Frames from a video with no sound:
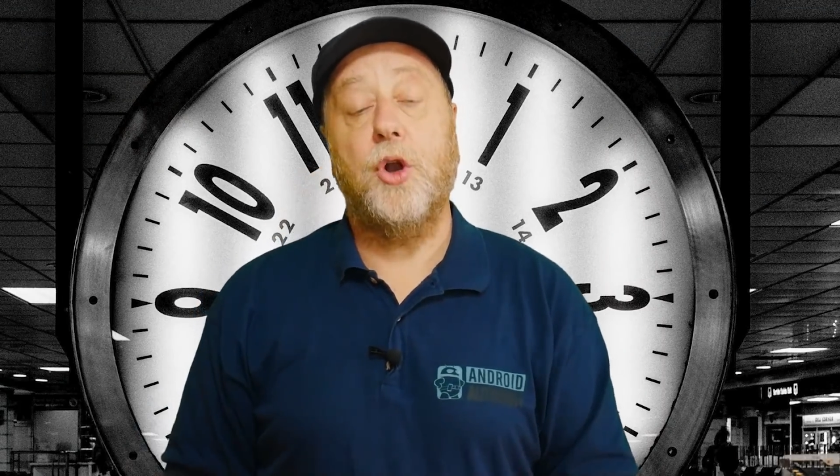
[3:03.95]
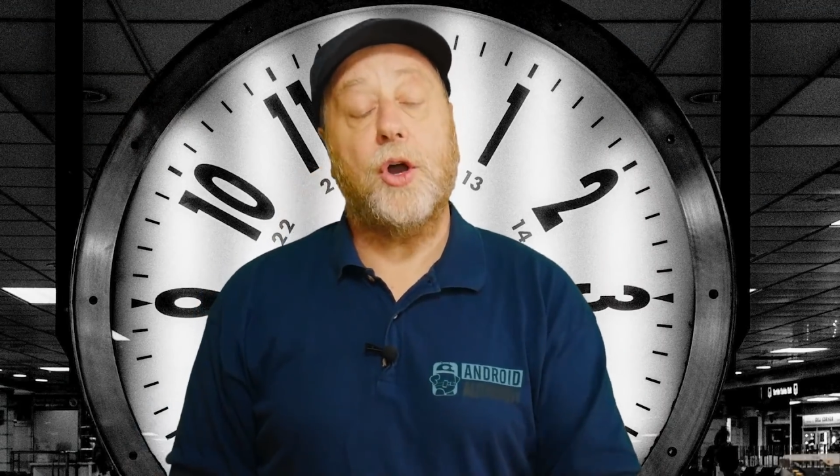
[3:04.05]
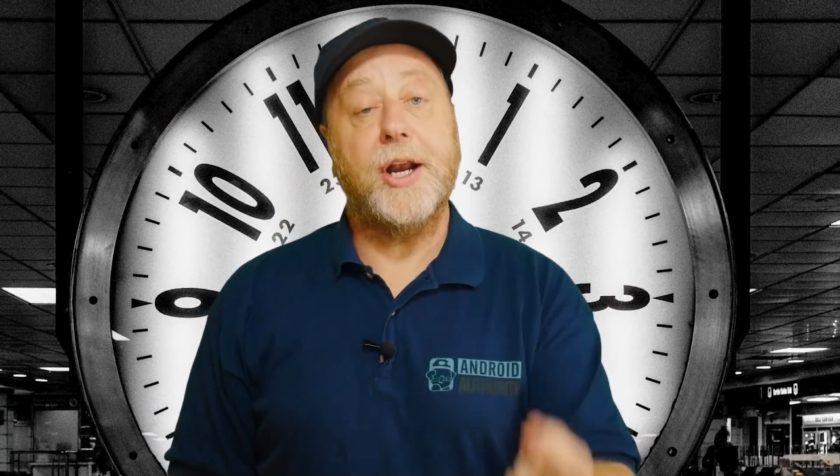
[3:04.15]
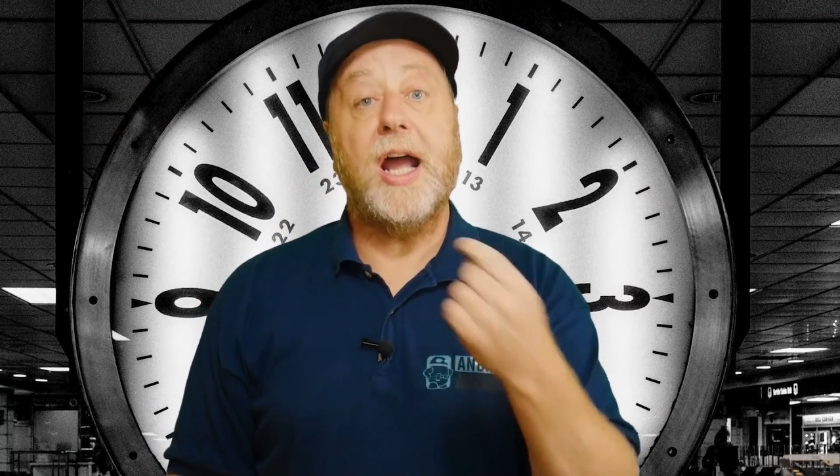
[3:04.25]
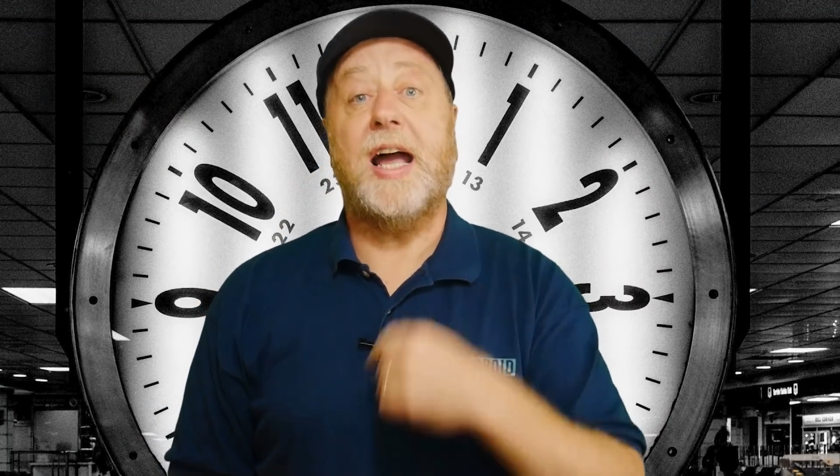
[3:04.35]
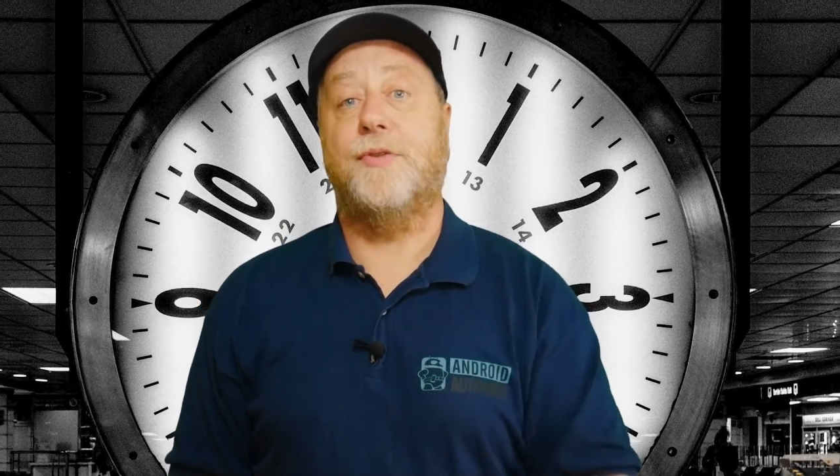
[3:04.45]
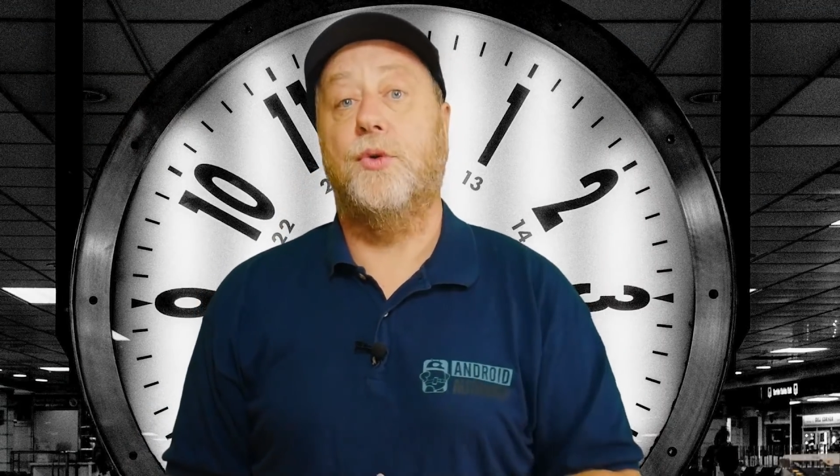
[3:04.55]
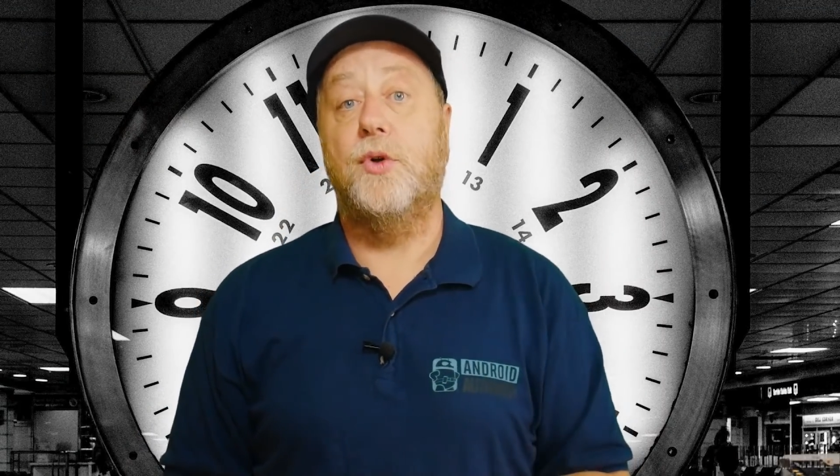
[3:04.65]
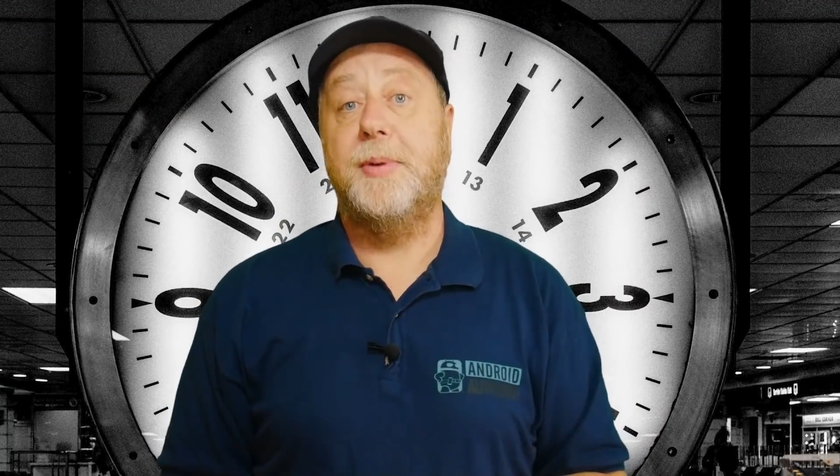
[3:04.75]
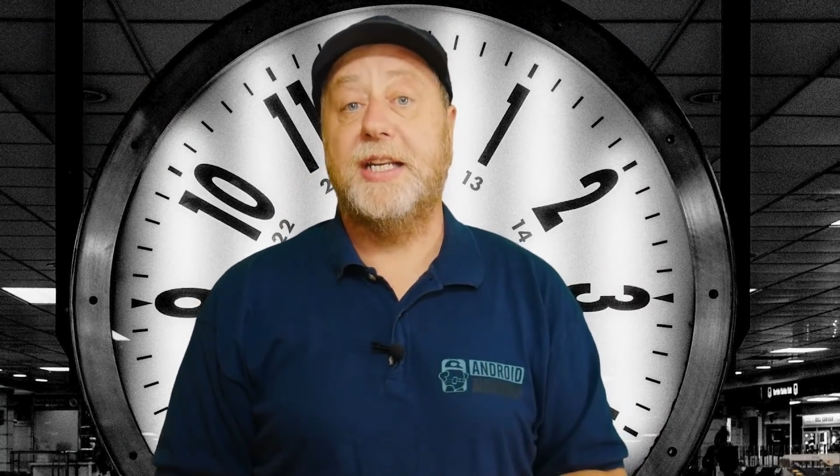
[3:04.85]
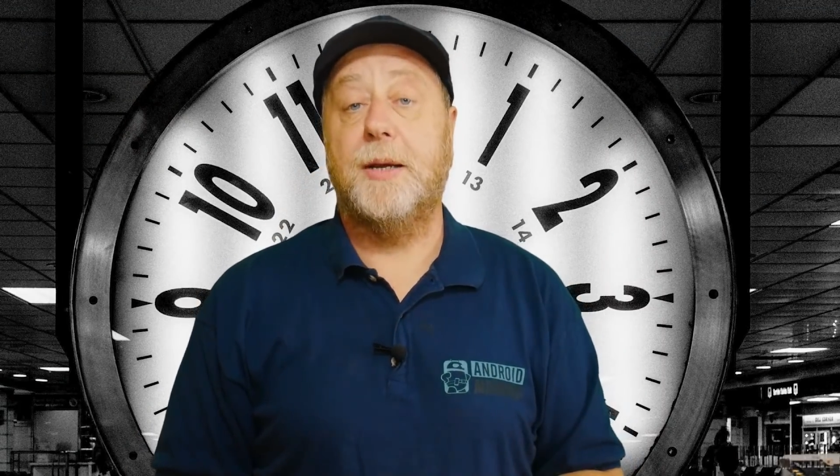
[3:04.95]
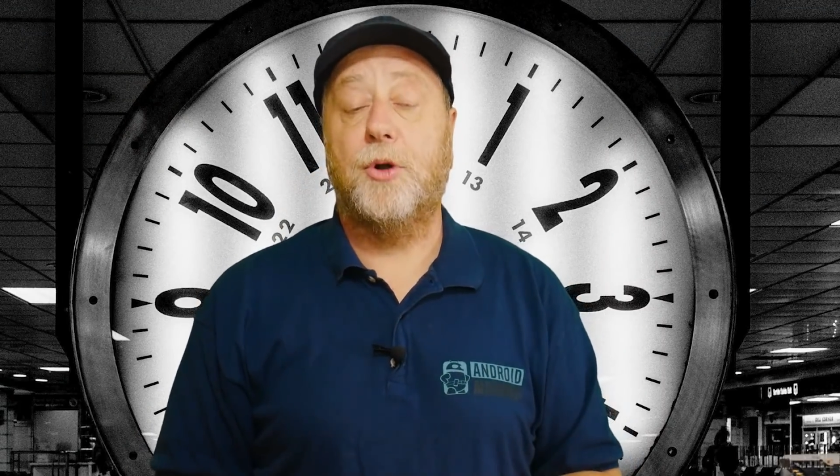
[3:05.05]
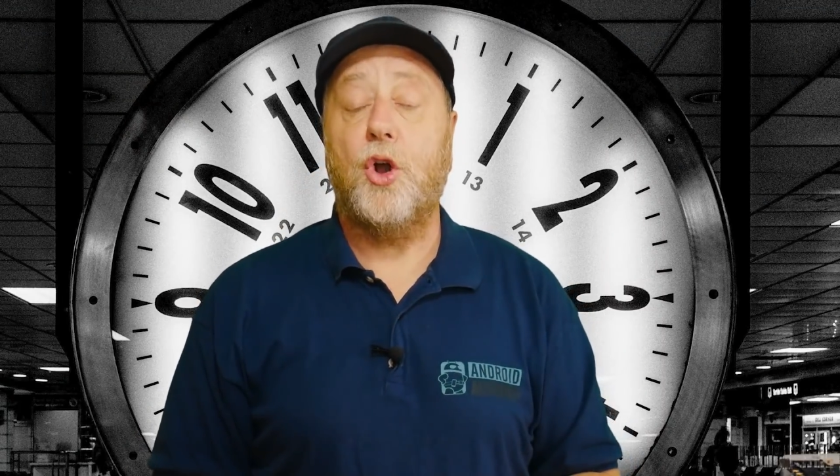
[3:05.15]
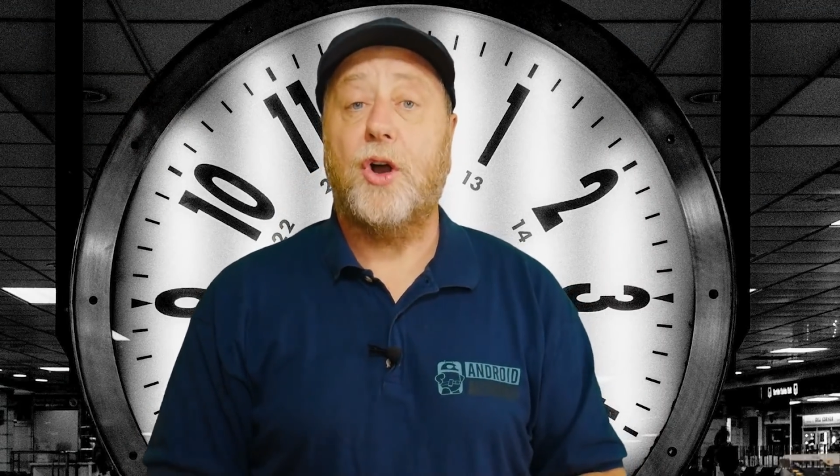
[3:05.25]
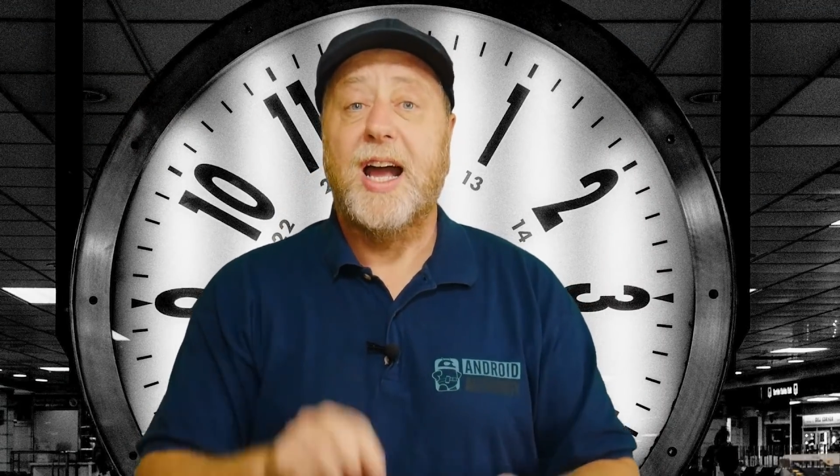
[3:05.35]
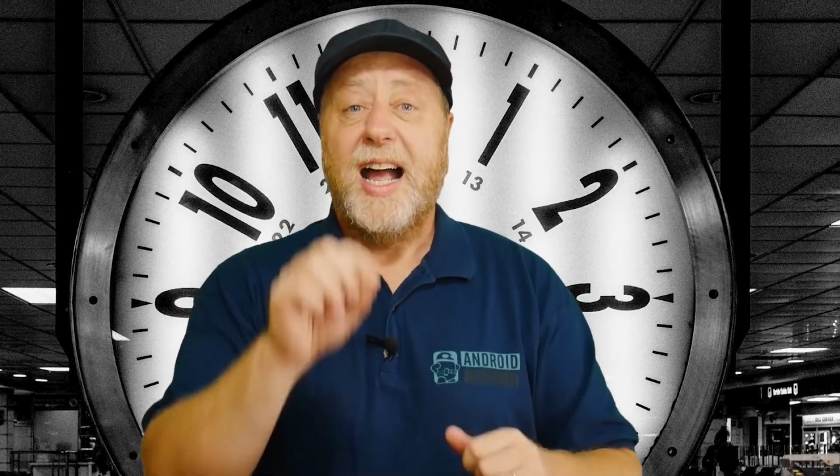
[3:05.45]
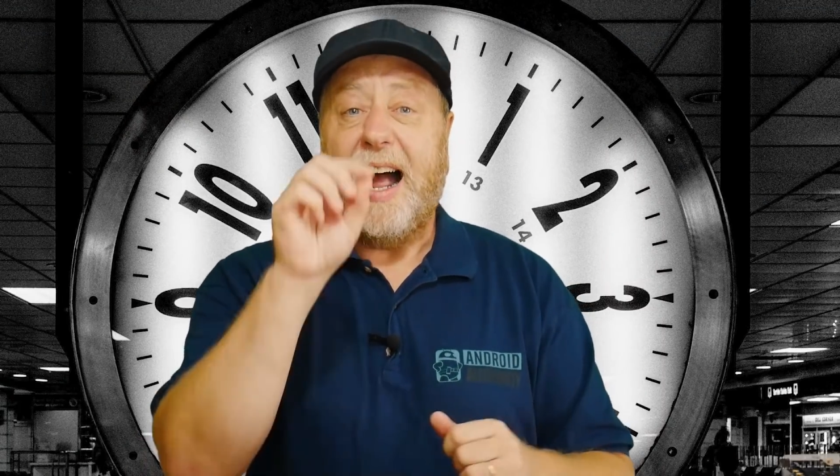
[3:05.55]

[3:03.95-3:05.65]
clock and I have a rubidium clock